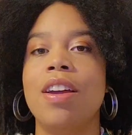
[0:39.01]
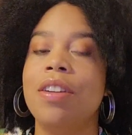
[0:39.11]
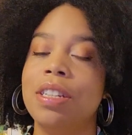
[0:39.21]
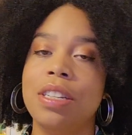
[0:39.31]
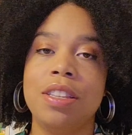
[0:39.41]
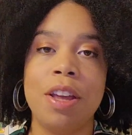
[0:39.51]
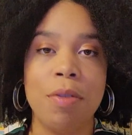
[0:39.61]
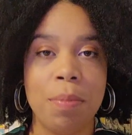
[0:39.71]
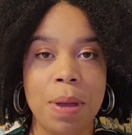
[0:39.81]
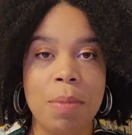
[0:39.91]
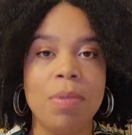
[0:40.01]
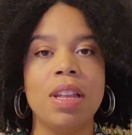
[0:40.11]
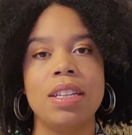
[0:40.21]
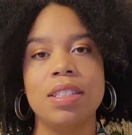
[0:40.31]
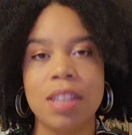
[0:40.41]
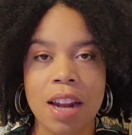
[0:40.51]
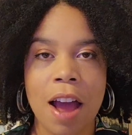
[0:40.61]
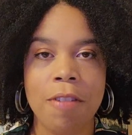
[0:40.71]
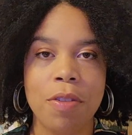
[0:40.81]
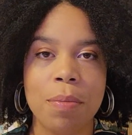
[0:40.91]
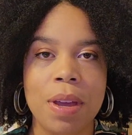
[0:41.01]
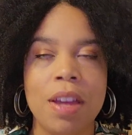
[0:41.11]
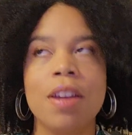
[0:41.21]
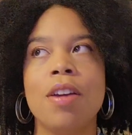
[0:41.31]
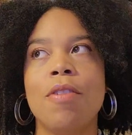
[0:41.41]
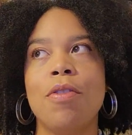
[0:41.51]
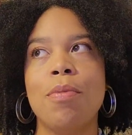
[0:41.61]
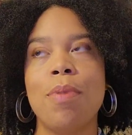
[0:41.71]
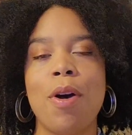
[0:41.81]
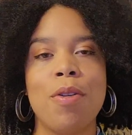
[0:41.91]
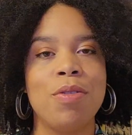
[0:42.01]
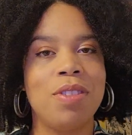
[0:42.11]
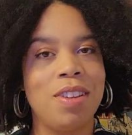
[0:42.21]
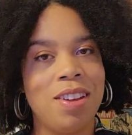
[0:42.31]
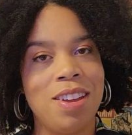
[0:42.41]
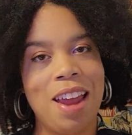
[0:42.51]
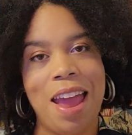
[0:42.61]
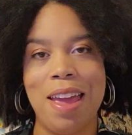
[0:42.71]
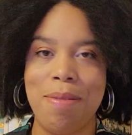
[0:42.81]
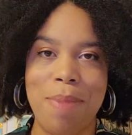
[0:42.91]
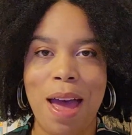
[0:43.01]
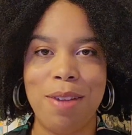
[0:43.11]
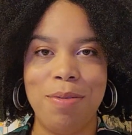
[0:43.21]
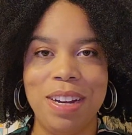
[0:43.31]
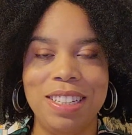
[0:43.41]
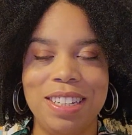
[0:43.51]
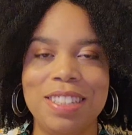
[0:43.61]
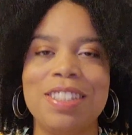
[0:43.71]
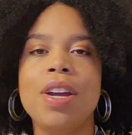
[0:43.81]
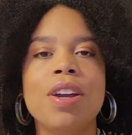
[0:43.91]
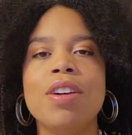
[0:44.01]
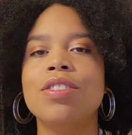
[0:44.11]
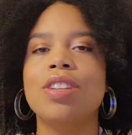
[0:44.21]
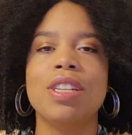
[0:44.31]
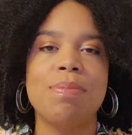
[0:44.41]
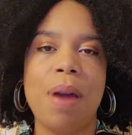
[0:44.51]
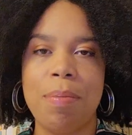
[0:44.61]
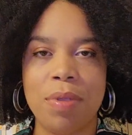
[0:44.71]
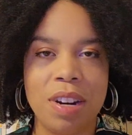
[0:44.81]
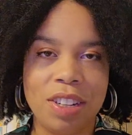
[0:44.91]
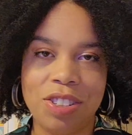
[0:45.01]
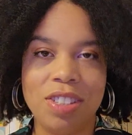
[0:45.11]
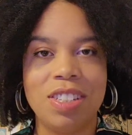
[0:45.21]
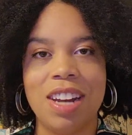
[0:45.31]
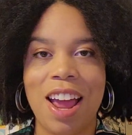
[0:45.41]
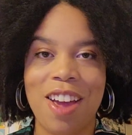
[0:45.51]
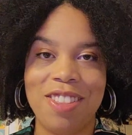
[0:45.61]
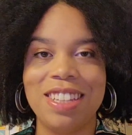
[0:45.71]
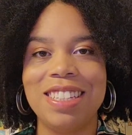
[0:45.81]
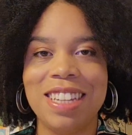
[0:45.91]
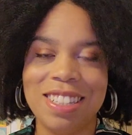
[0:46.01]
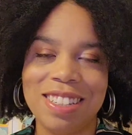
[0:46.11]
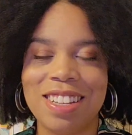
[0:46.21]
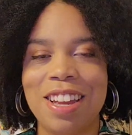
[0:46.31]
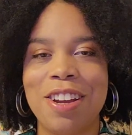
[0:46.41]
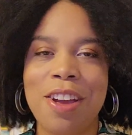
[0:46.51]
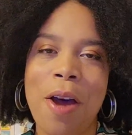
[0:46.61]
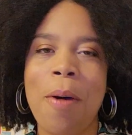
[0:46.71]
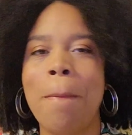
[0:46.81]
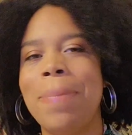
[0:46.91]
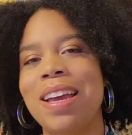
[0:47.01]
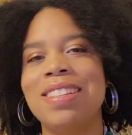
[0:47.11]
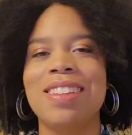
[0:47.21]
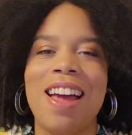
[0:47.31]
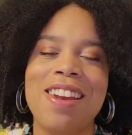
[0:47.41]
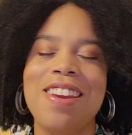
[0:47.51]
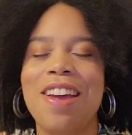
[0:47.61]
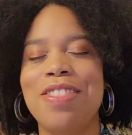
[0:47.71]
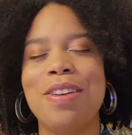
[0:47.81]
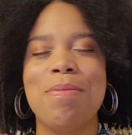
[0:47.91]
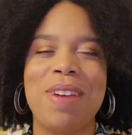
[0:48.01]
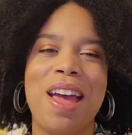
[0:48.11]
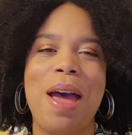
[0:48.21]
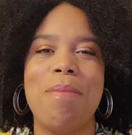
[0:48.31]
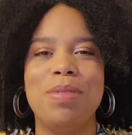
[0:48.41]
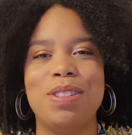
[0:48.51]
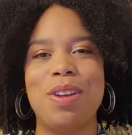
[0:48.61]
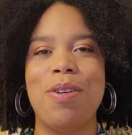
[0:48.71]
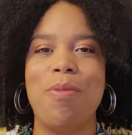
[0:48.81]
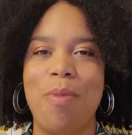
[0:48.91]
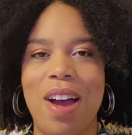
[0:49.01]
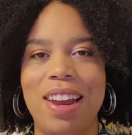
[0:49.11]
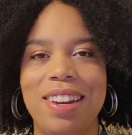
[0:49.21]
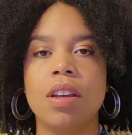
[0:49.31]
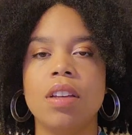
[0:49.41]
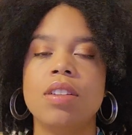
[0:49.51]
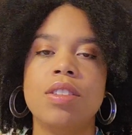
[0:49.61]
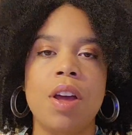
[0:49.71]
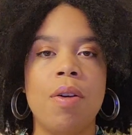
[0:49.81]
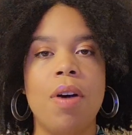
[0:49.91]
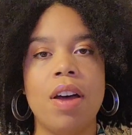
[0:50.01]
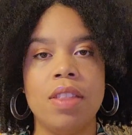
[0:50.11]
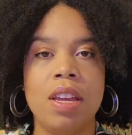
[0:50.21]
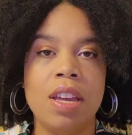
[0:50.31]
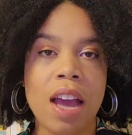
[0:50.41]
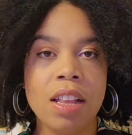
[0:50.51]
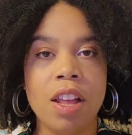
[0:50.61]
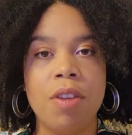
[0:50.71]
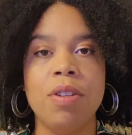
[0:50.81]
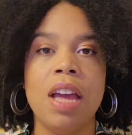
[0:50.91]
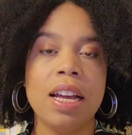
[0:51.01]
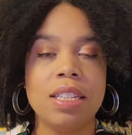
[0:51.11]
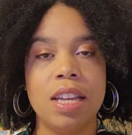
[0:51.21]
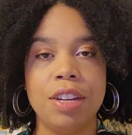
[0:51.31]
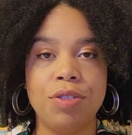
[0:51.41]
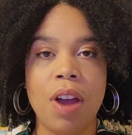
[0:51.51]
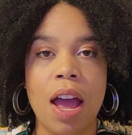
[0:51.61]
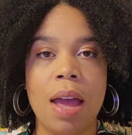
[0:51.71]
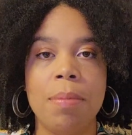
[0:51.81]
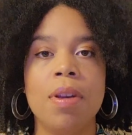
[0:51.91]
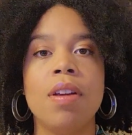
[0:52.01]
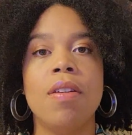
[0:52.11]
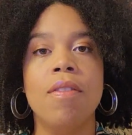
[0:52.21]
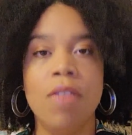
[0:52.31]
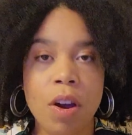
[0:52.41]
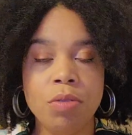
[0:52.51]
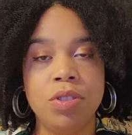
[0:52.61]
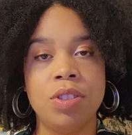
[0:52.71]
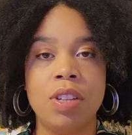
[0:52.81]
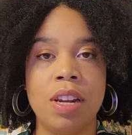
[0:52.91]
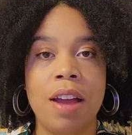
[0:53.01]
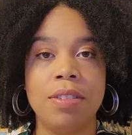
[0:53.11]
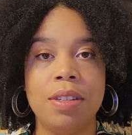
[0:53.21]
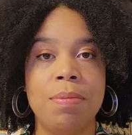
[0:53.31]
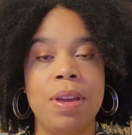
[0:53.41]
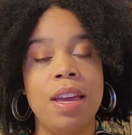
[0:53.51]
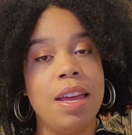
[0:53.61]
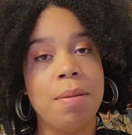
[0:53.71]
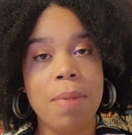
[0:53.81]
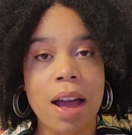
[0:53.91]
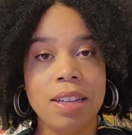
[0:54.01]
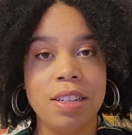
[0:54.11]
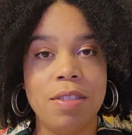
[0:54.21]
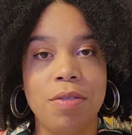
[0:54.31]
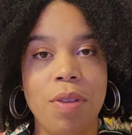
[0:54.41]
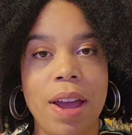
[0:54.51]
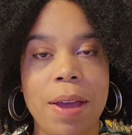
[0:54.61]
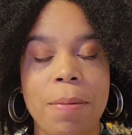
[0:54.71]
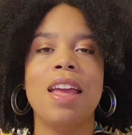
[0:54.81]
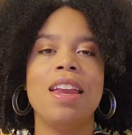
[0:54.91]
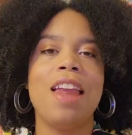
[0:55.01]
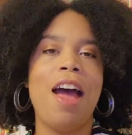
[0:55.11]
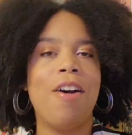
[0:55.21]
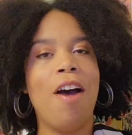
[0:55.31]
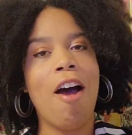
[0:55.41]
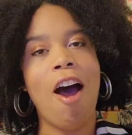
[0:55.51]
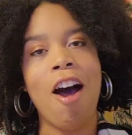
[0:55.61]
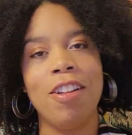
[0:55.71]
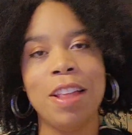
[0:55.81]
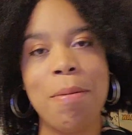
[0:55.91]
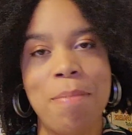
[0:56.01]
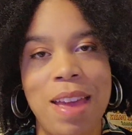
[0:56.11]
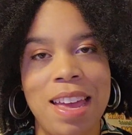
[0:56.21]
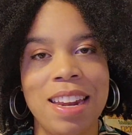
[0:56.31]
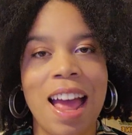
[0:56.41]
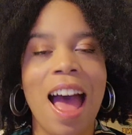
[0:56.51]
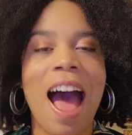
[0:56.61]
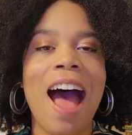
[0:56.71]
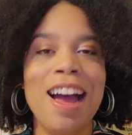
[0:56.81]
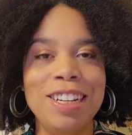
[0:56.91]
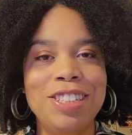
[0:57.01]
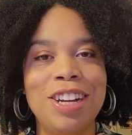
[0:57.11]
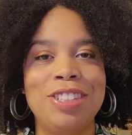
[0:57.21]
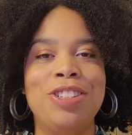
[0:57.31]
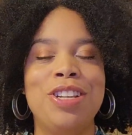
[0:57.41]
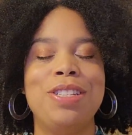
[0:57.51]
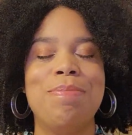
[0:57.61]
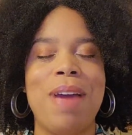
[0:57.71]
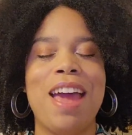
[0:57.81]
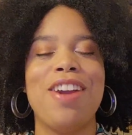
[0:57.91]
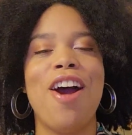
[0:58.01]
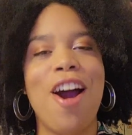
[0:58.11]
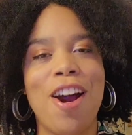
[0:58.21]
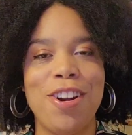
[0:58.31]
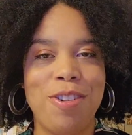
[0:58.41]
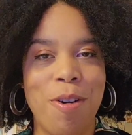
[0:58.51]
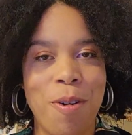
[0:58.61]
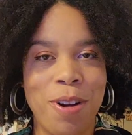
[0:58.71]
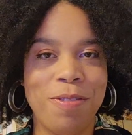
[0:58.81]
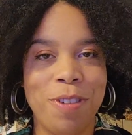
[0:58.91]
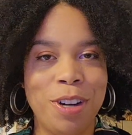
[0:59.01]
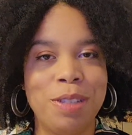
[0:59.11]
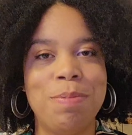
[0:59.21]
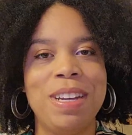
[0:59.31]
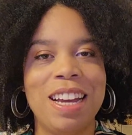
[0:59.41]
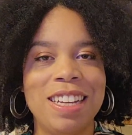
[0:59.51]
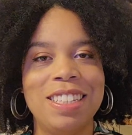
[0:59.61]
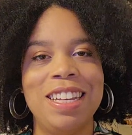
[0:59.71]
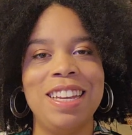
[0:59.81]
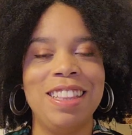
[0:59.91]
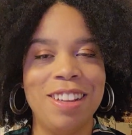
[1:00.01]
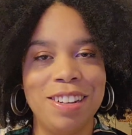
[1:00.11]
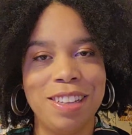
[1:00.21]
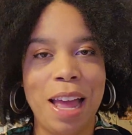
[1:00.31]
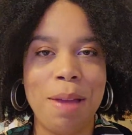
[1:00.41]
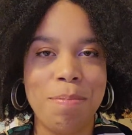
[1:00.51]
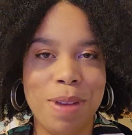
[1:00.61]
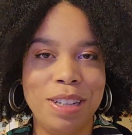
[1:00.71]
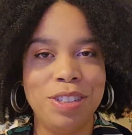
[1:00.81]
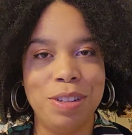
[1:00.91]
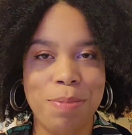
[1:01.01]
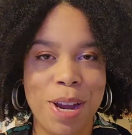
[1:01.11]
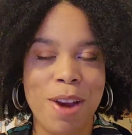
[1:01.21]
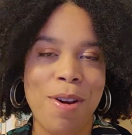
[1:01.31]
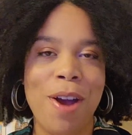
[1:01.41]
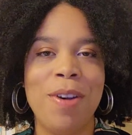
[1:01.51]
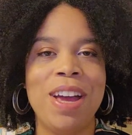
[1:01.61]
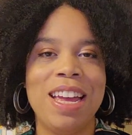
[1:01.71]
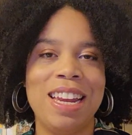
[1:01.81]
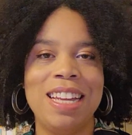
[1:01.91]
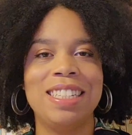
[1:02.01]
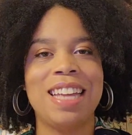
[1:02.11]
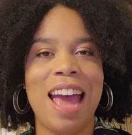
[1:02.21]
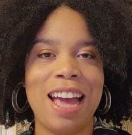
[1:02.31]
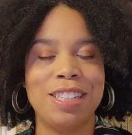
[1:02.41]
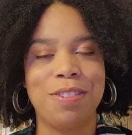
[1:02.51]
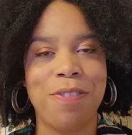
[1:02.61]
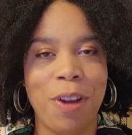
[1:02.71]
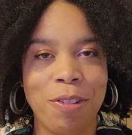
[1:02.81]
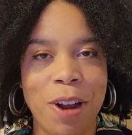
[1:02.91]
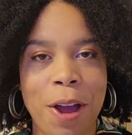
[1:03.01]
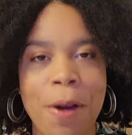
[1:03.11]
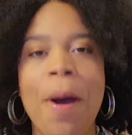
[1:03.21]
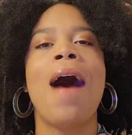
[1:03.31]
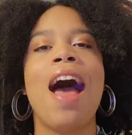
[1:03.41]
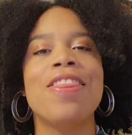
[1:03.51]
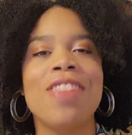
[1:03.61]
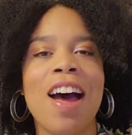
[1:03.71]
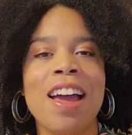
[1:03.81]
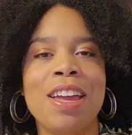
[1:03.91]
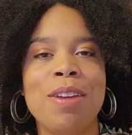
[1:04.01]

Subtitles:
noticed that there were people that stood out for me for both good and bad reasons. Here are just my predictions on how this season's going to go based on nothing but episode 1. So on the yellow Yase tribe, Voce stood out to me in a positive way. Now, I'll admit, I judged this man hardcore at first because he looked like Ben Shapiro in his cast photo. I thought